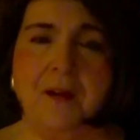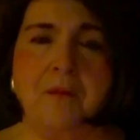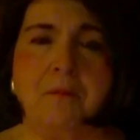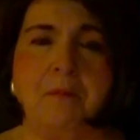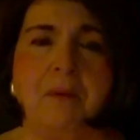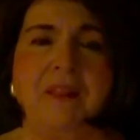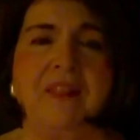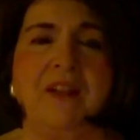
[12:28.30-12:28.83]

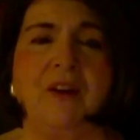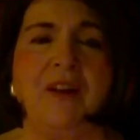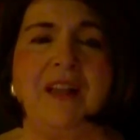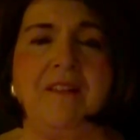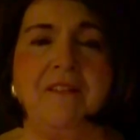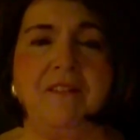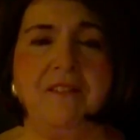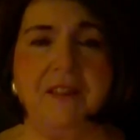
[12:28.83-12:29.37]
but they're
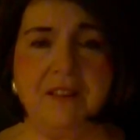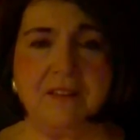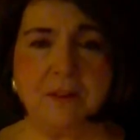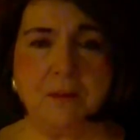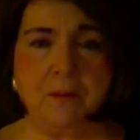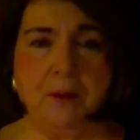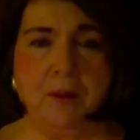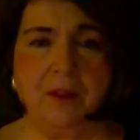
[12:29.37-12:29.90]

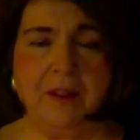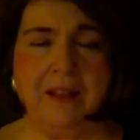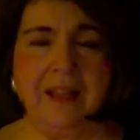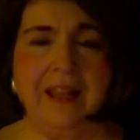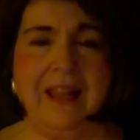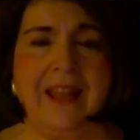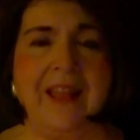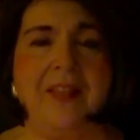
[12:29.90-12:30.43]
invisible
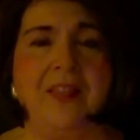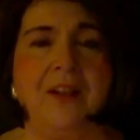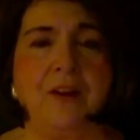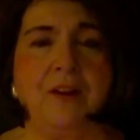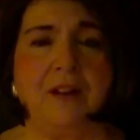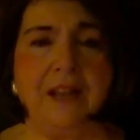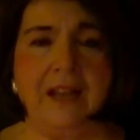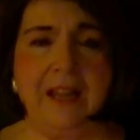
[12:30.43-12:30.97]
in
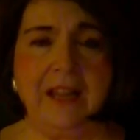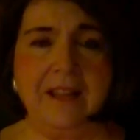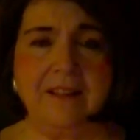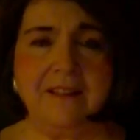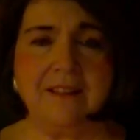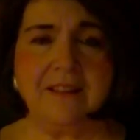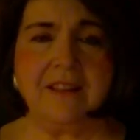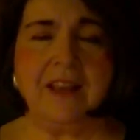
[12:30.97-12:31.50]
their
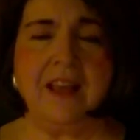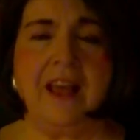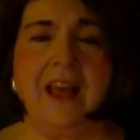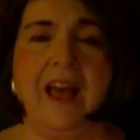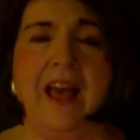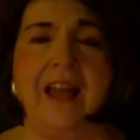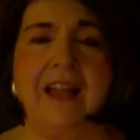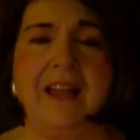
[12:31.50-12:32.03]
needs
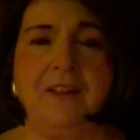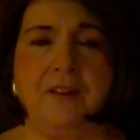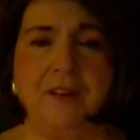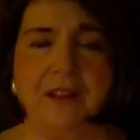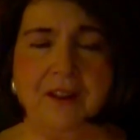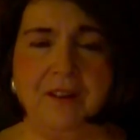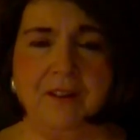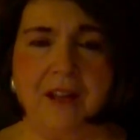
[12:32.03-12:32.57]
and in their
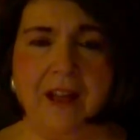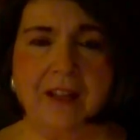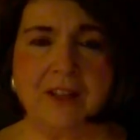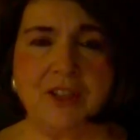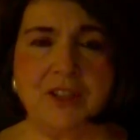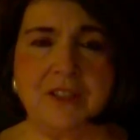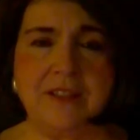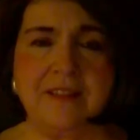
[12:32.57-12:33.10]

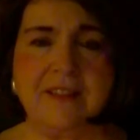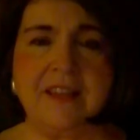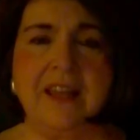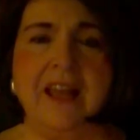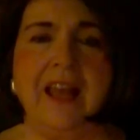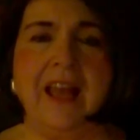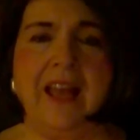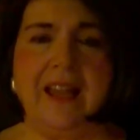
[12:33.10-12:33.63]
interactions
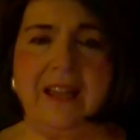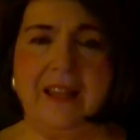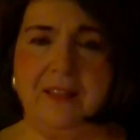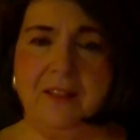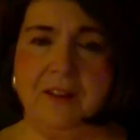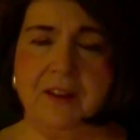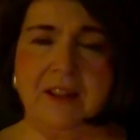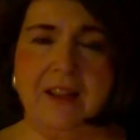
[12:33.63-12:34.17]
and in
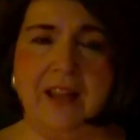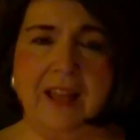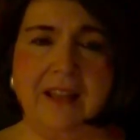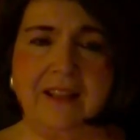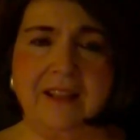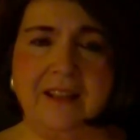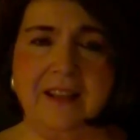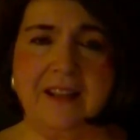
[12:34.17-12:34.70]
their
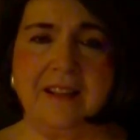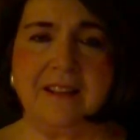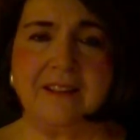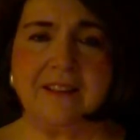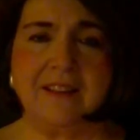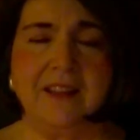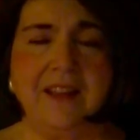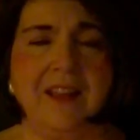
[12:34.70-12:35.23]
connectedness.
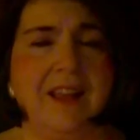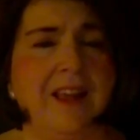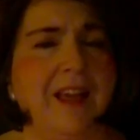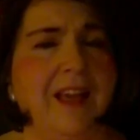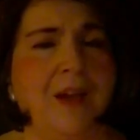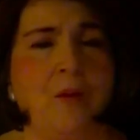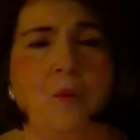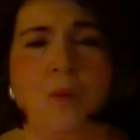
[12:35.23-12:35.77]

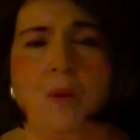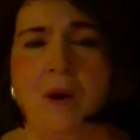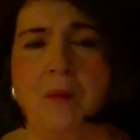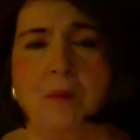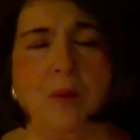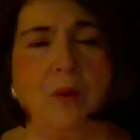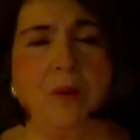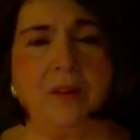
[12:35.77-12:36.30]
And what
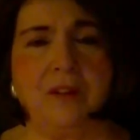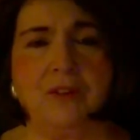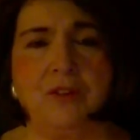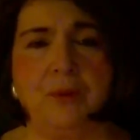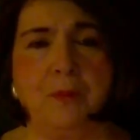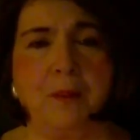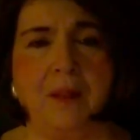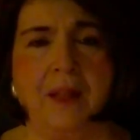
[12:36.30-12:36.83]
role did you
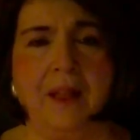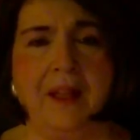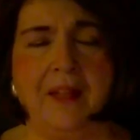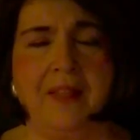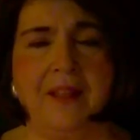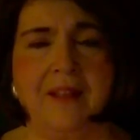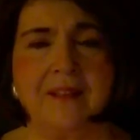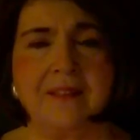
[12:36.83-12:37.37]
play on
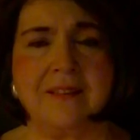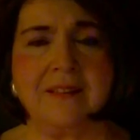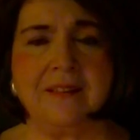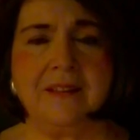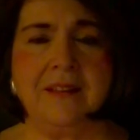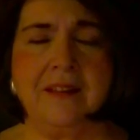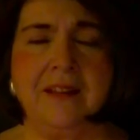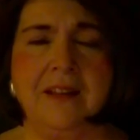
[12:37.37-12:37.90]
this?
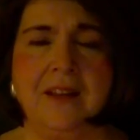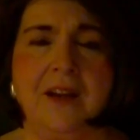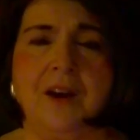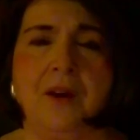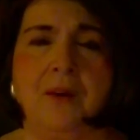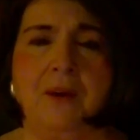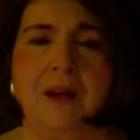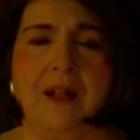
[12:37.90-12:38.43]

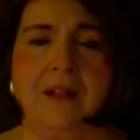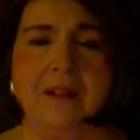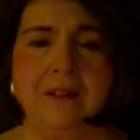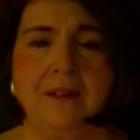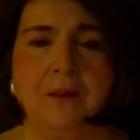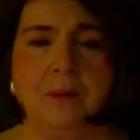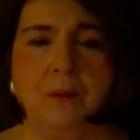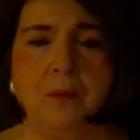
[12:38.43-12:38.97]
Well,
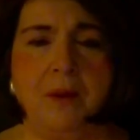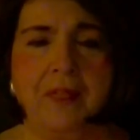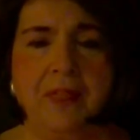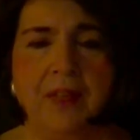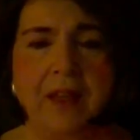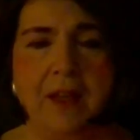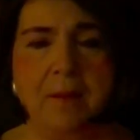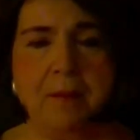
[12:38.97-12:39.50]
one
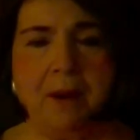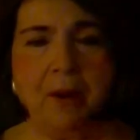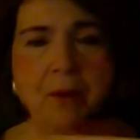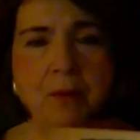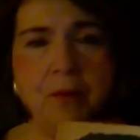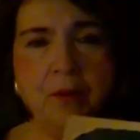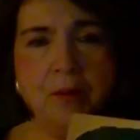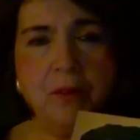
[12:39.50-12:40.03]
thing about
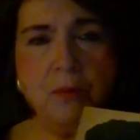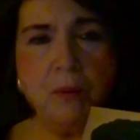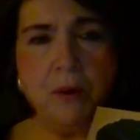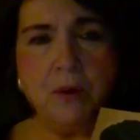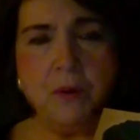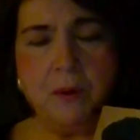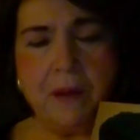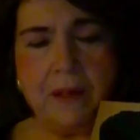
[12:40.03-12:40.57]
Ruth, real
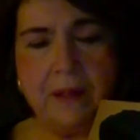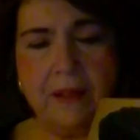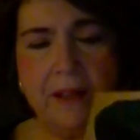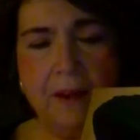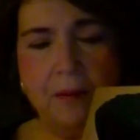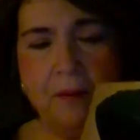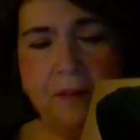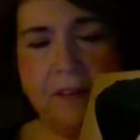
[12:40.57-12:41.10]
quickly,
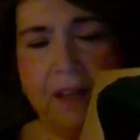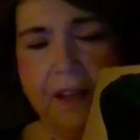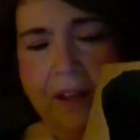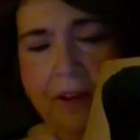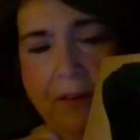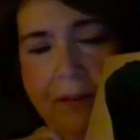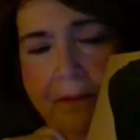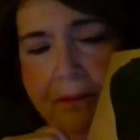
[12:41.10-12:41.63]
I will tell you.